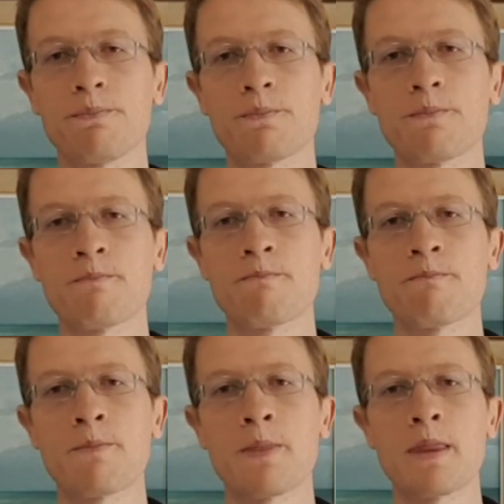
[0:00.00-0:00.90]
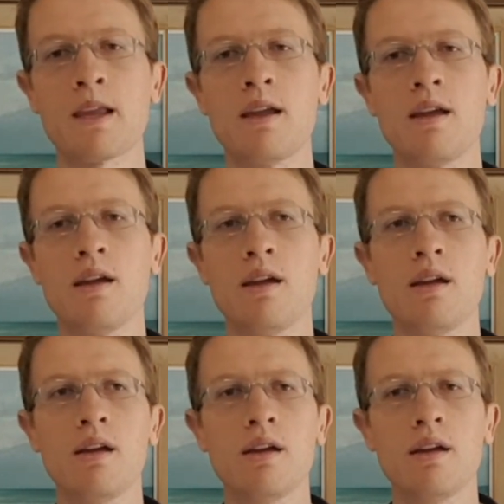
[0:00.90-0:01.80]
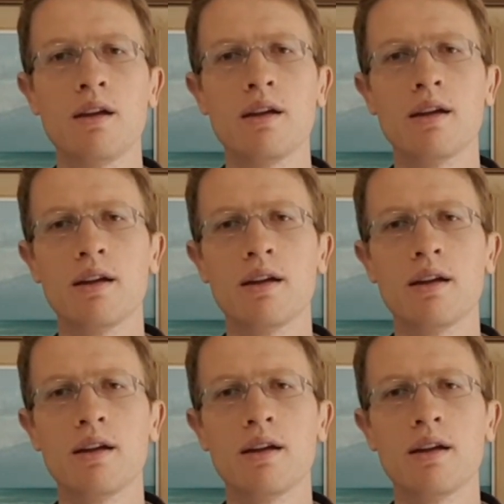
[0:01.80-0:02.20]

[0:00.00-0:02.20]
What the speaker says: Nothing is said.